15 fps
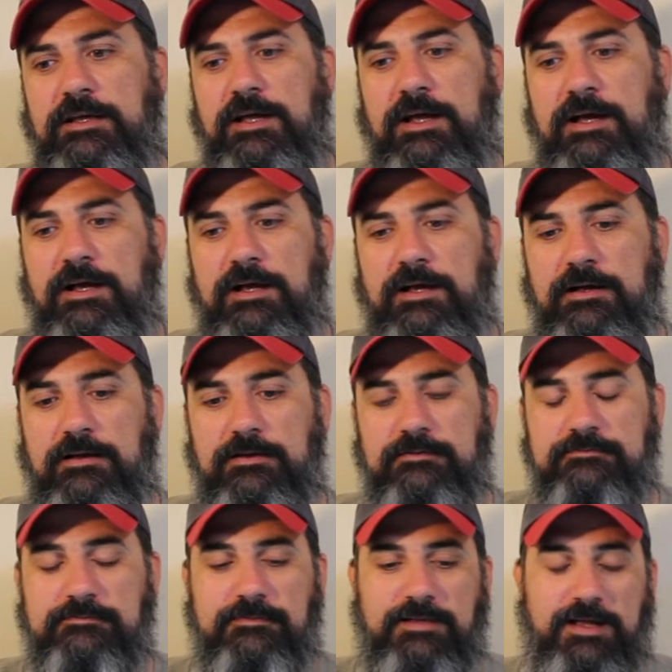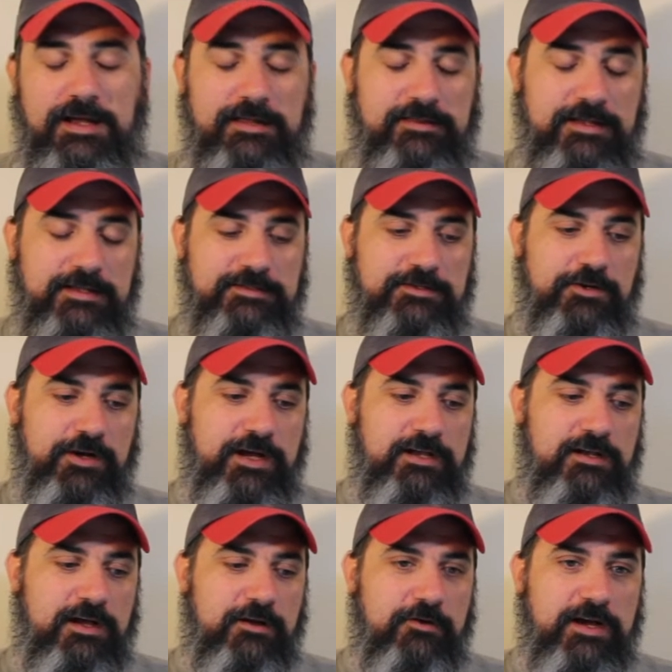uh, I think it's
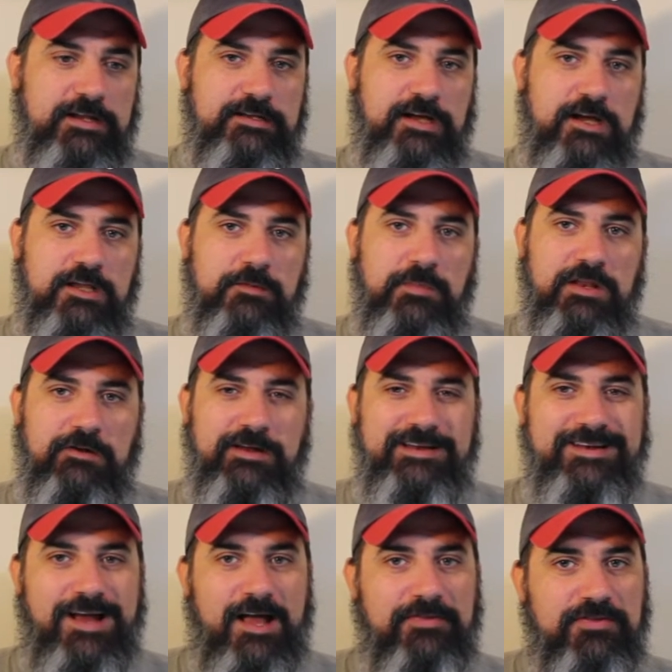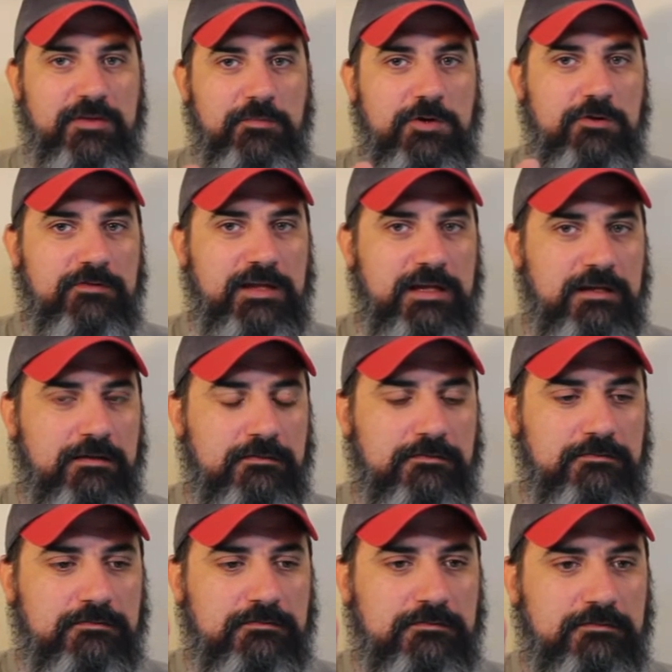great, a great documentary, not the movie,
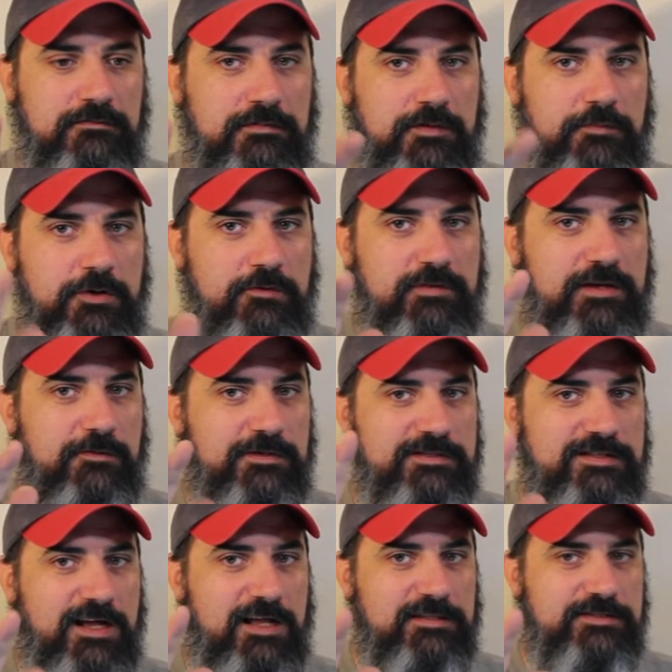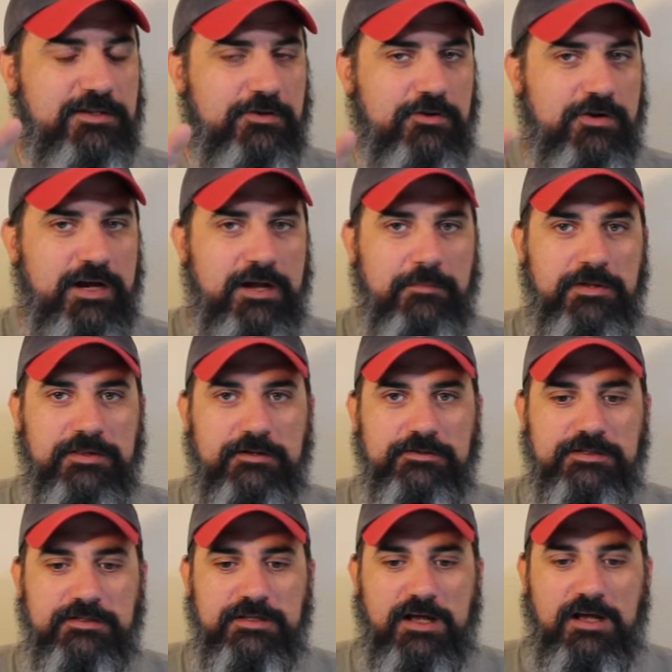the movie was not so great, but there's
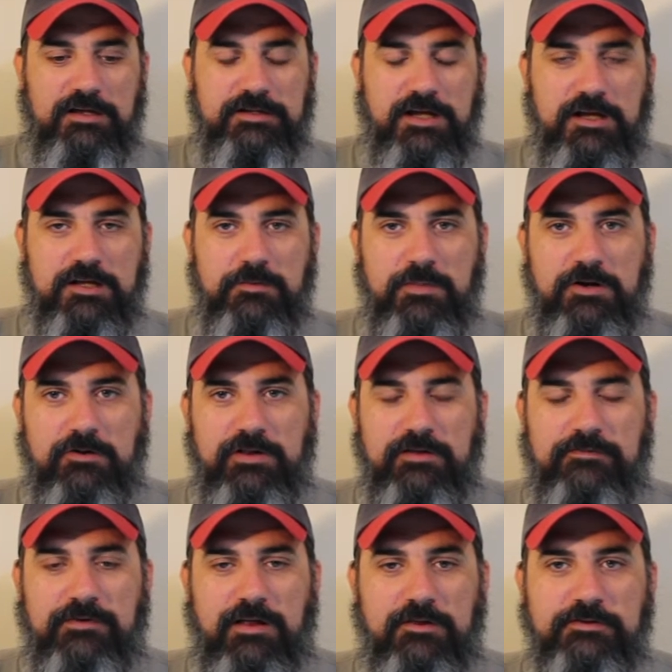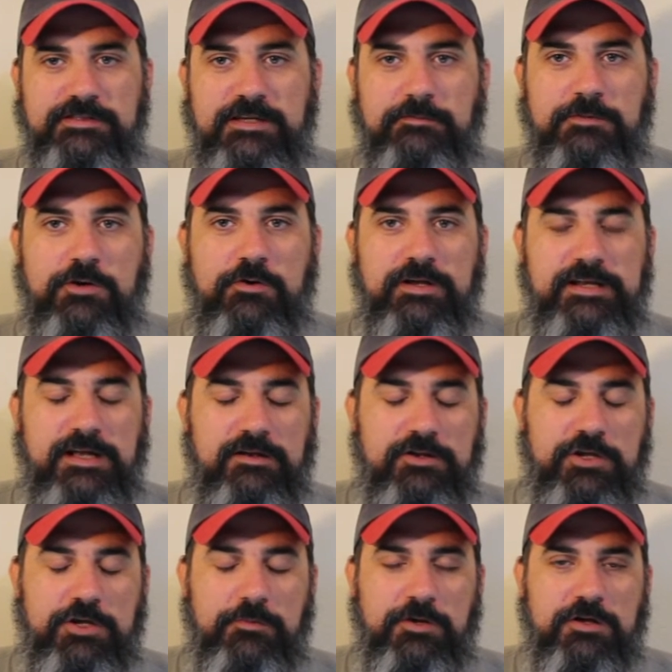a, a, documentary that follows him going down to
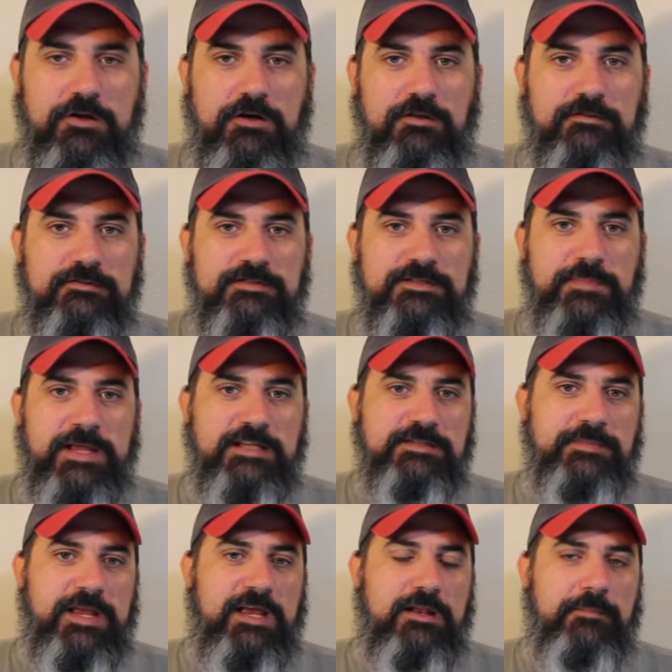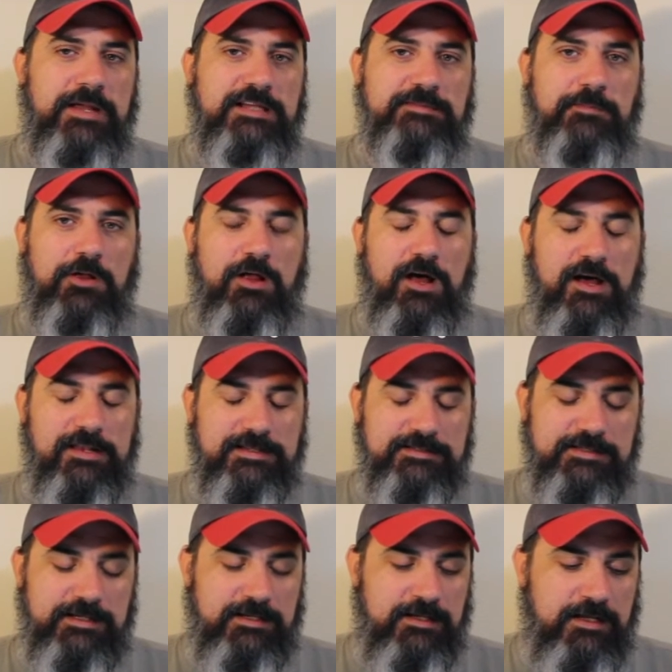Cuba called Spaceman, A Baseball
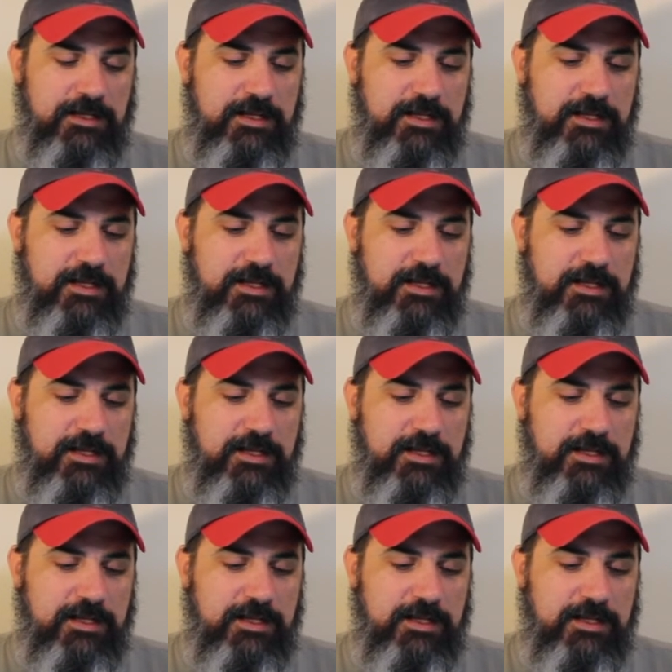Odyssey.